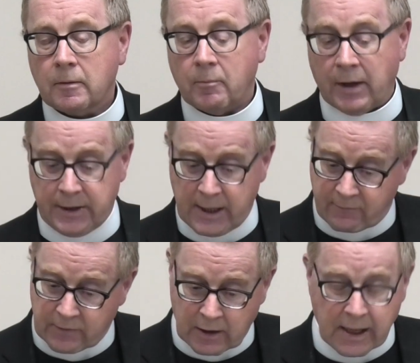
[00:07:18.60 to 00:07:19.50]
But
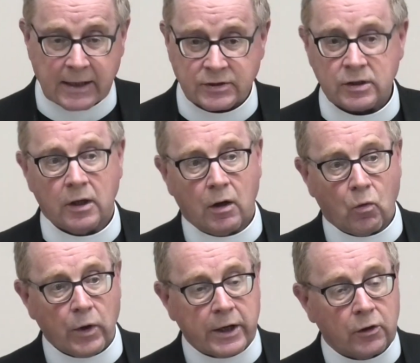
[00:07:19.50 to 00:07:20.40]
nevertheless,
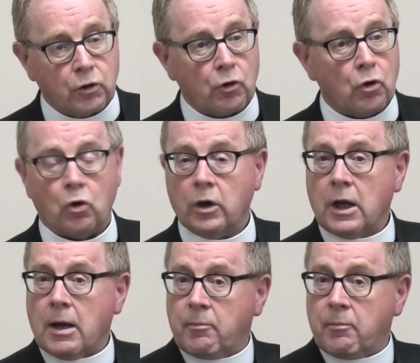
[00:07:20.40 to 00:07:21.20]
we can grow.